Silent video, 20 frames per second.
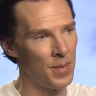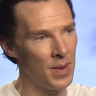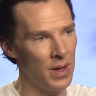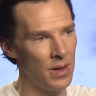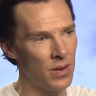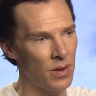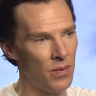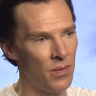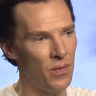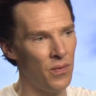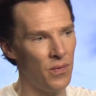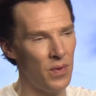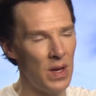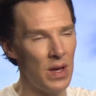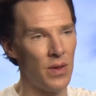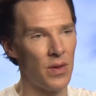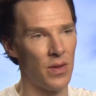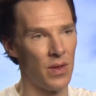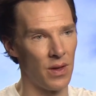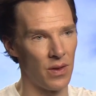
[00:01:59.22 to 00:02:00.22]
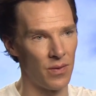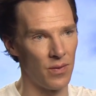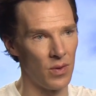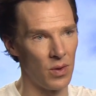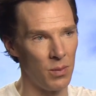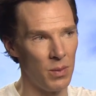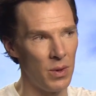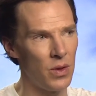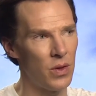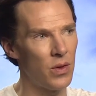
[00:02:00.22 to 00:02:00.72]
It's a feast, this
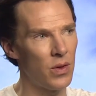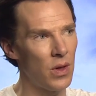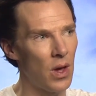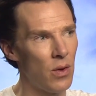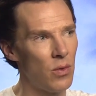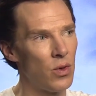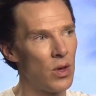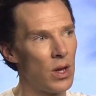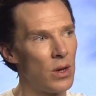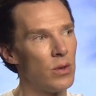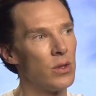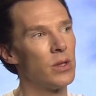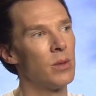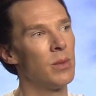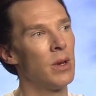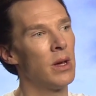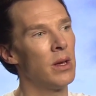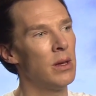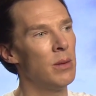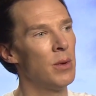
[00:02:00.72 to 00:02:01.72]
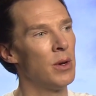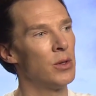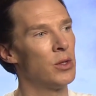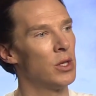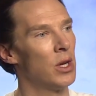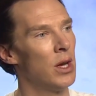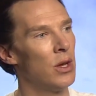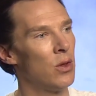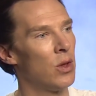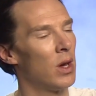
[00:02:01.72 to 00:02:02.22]
film. It's so generous. I mean, I emailed
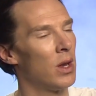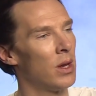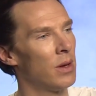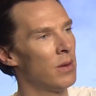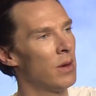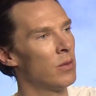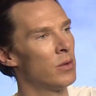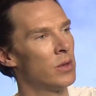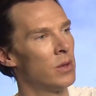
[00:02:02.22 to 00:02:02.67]
JJ, and that